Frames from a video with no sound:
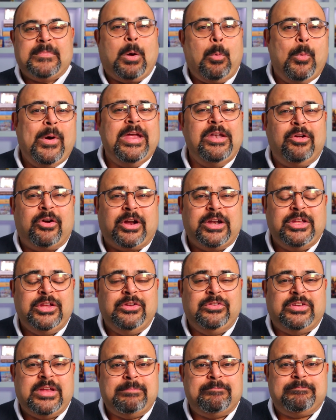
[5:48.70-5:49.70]
We're not going to
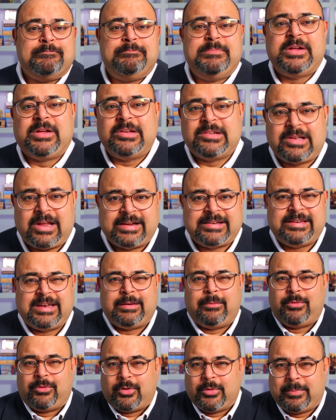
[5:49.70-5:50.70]
use it because, like I said,
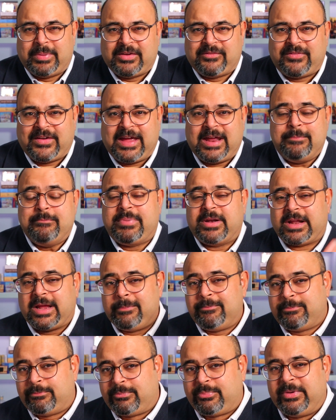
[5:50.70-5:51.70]
I'm not a big fan, but I
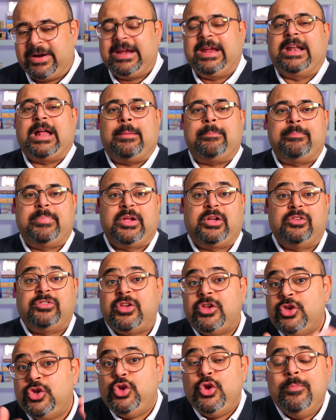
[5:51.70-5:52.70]
bring it up because
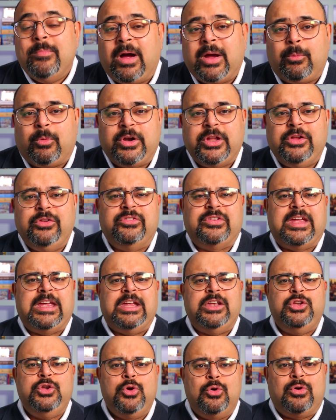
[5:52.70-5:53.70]
you might want to use it
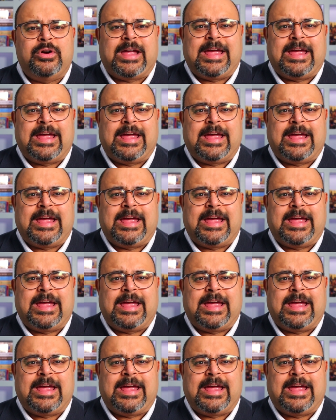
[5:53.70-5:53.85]
in your